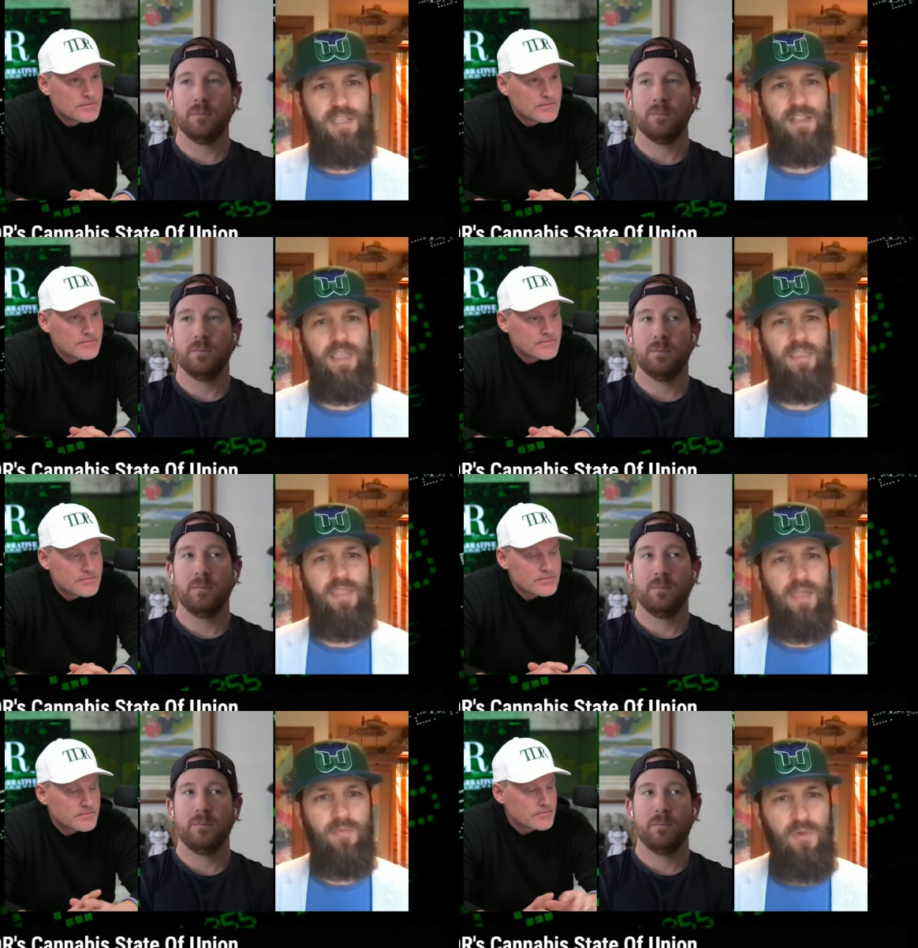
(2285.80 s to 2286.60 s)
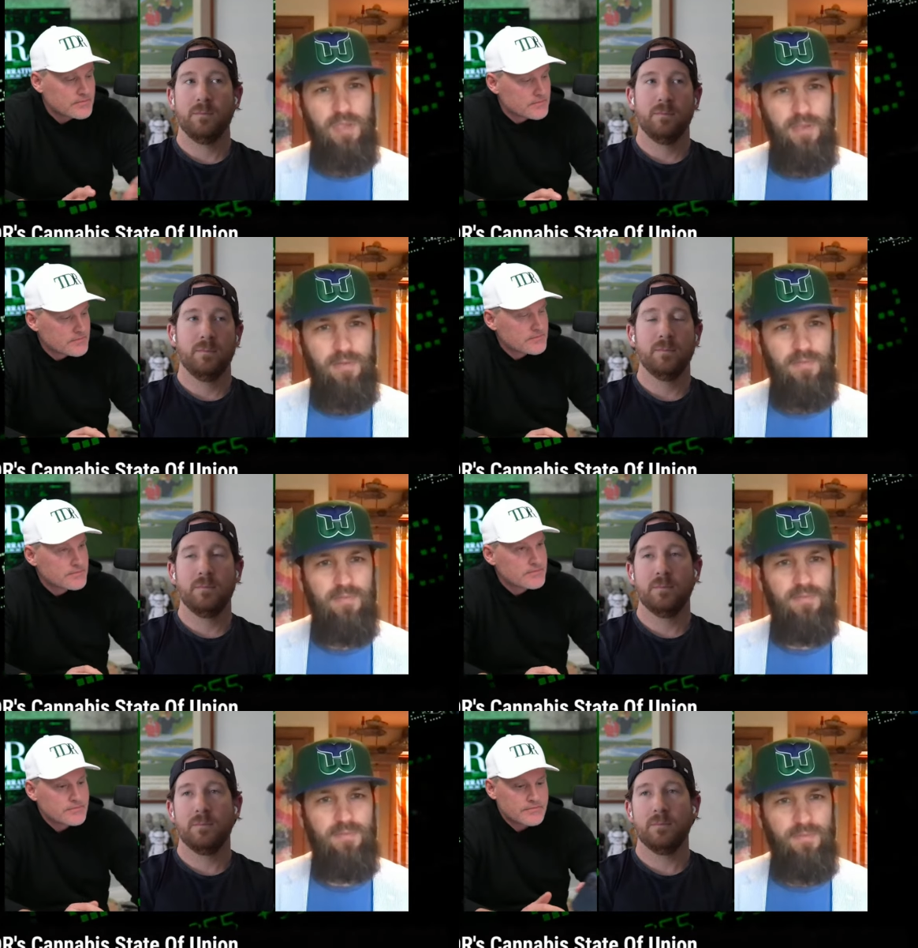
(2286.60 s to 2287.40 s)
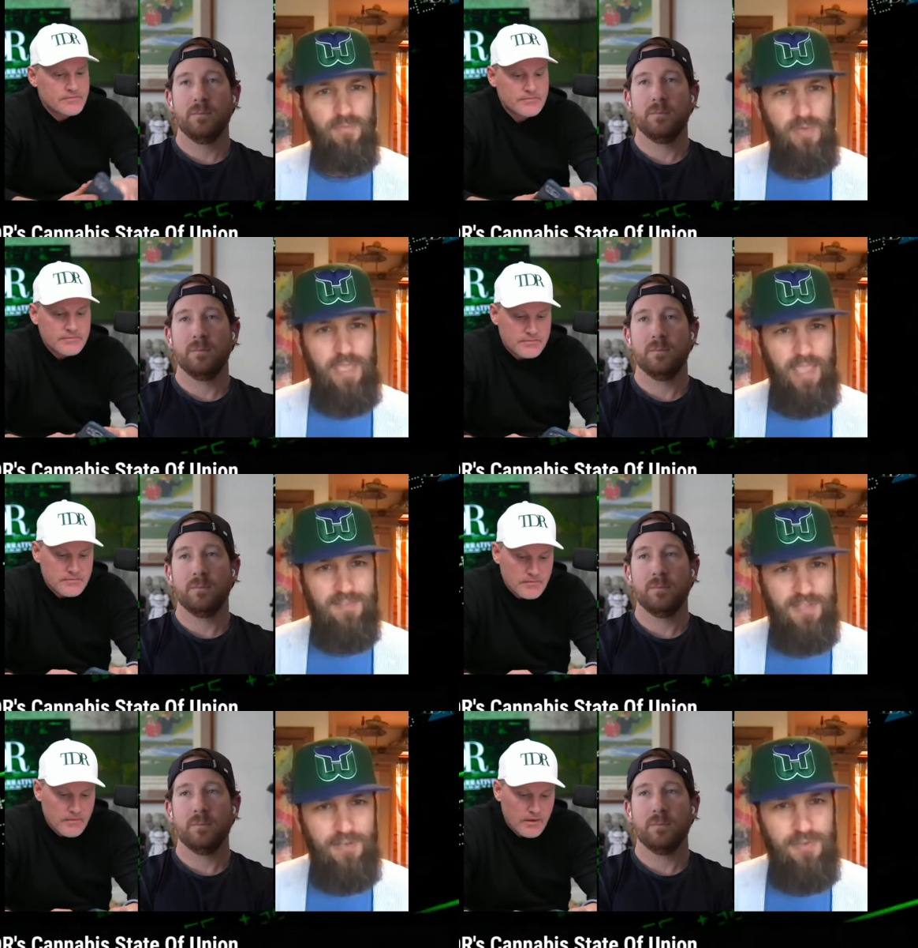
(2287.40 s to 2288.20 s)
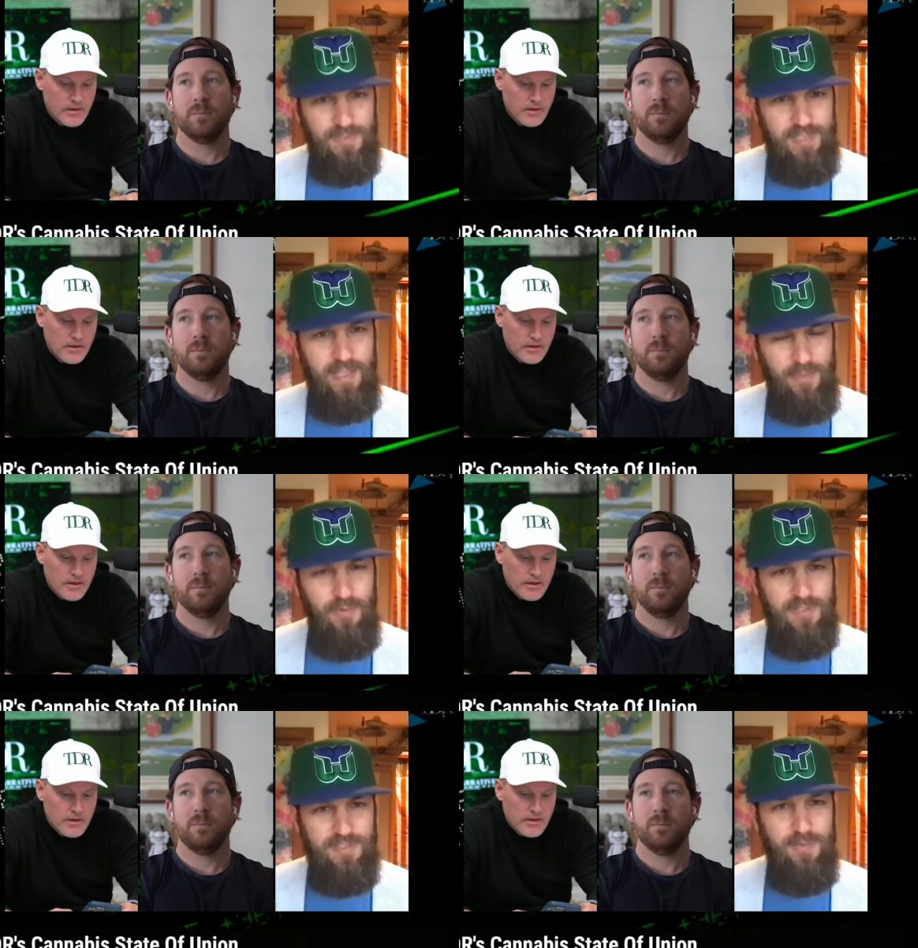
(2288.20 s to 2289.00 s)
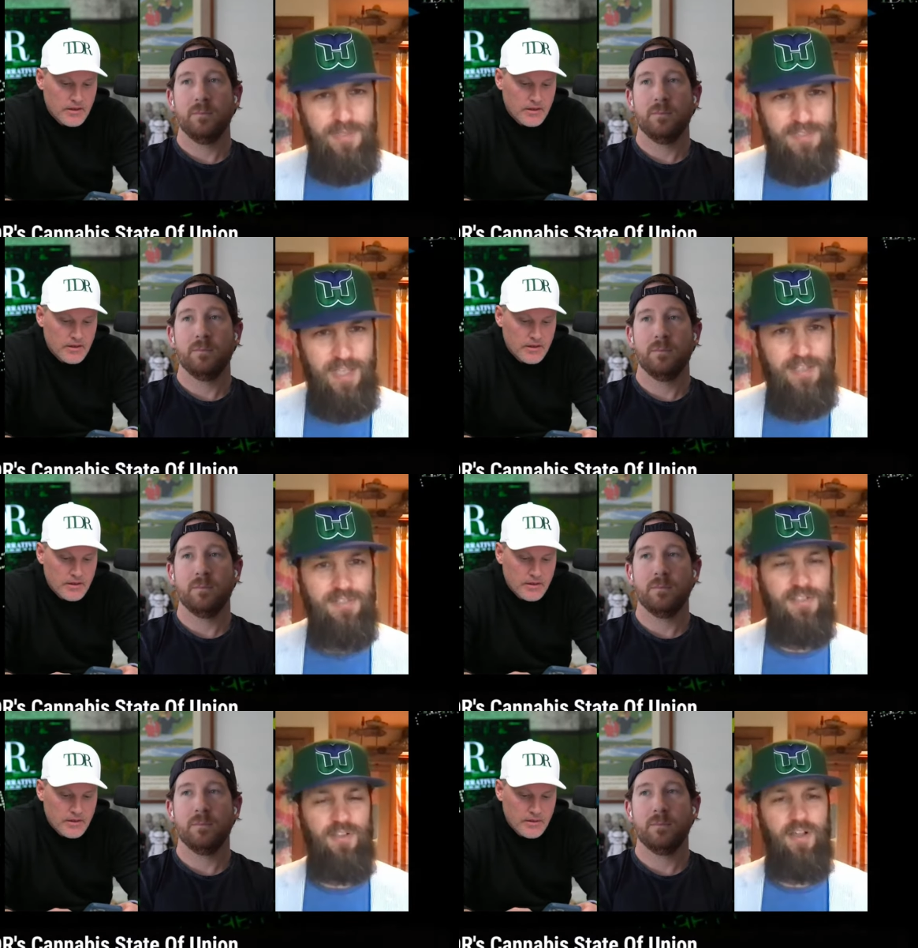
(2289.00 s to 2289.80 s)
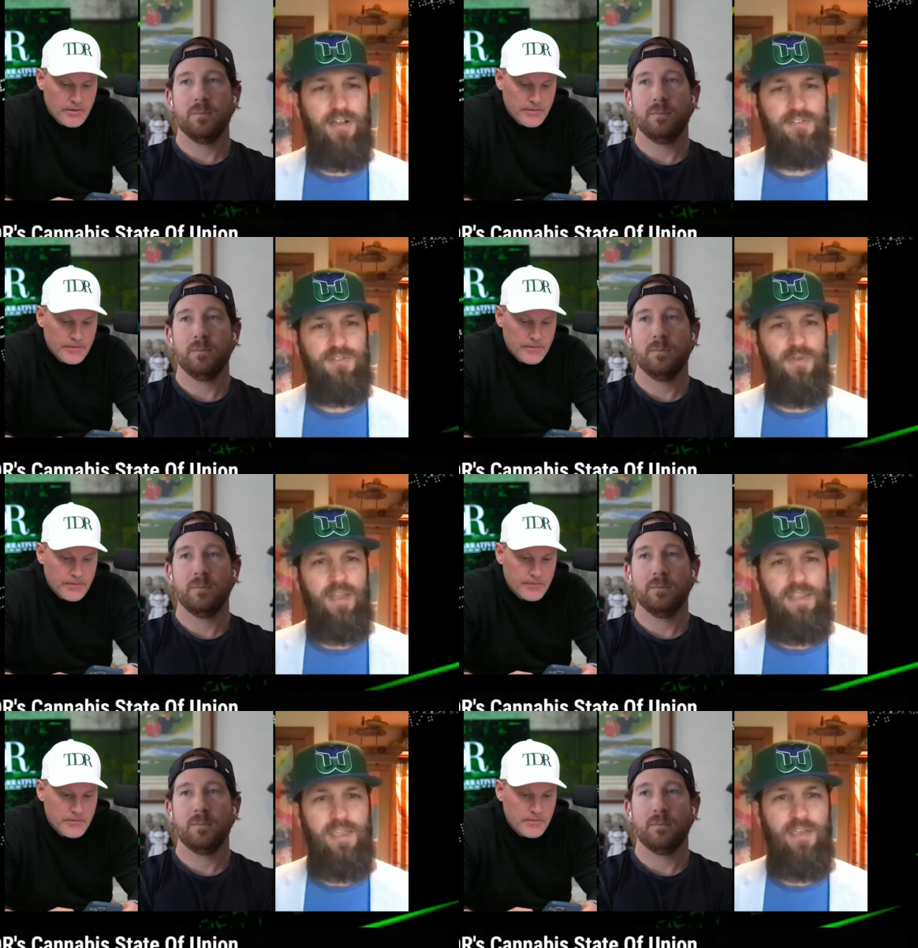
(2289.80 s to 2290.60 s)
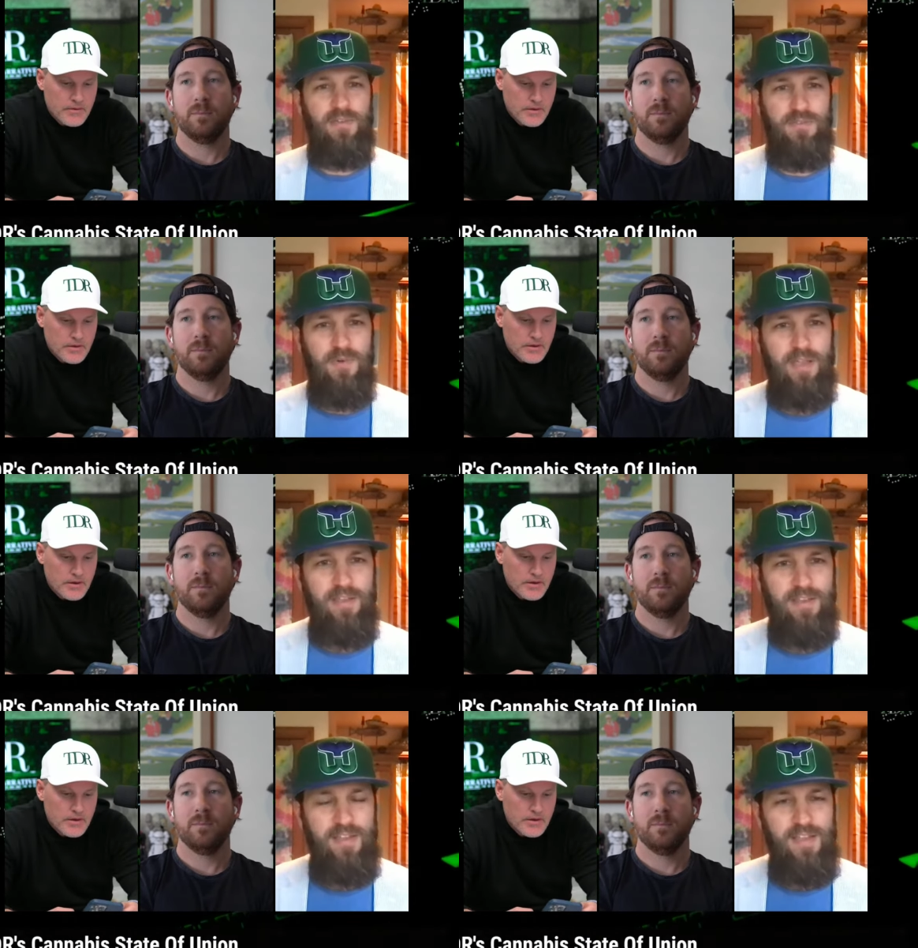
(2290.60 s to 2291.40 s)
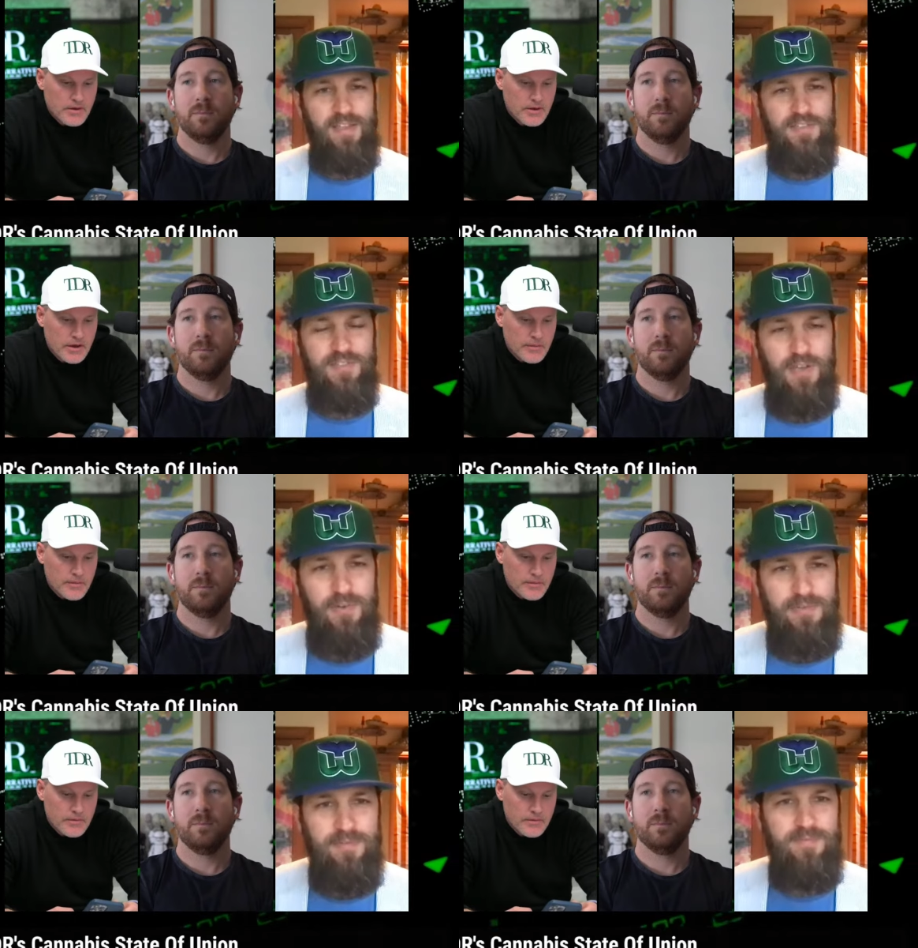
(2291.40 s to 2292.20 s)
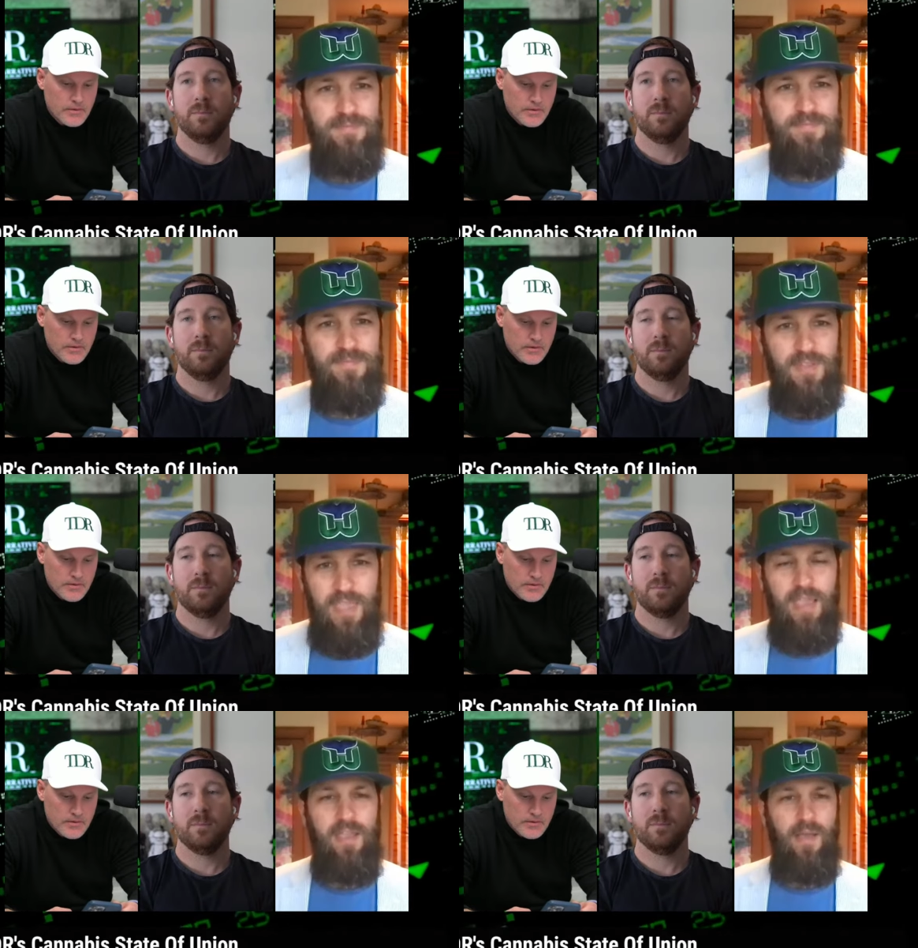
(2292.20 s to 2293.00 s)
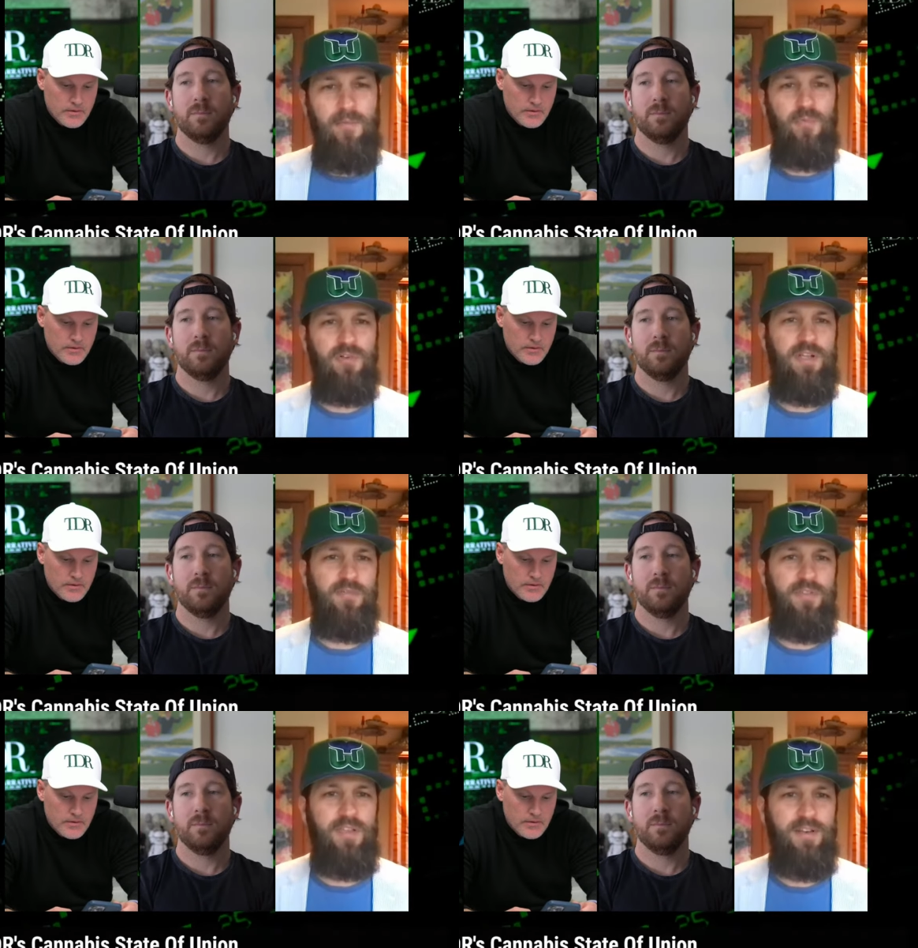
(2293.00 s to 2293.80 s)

Speaker 1: it, and then we we can't tell you exactly when it's going to be signed into law and 280e goes away. Yeah. So yeah, I mean, we're definitely